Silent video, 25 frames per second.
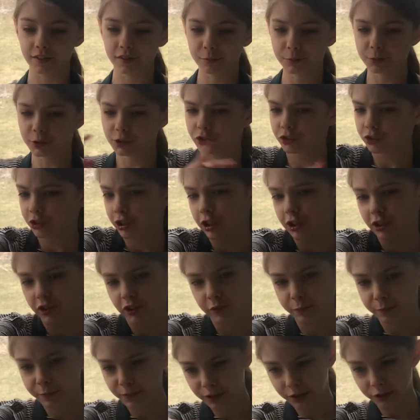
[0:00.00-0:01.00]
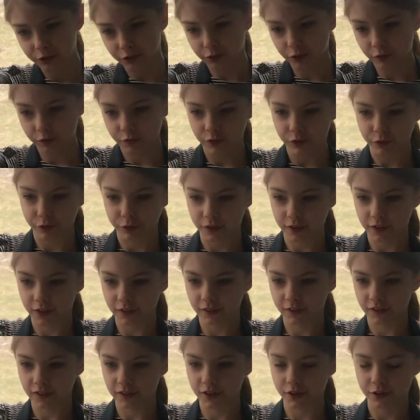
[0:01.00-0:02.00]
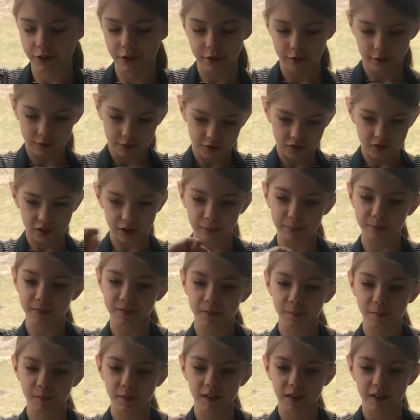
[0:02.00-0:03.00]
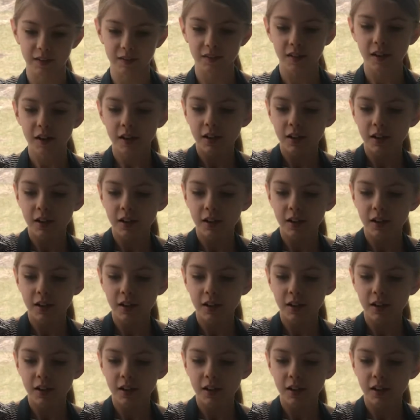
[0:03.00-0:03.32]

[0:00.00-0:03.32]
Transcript: We're just going to sprinkle a few things in here and dump some things.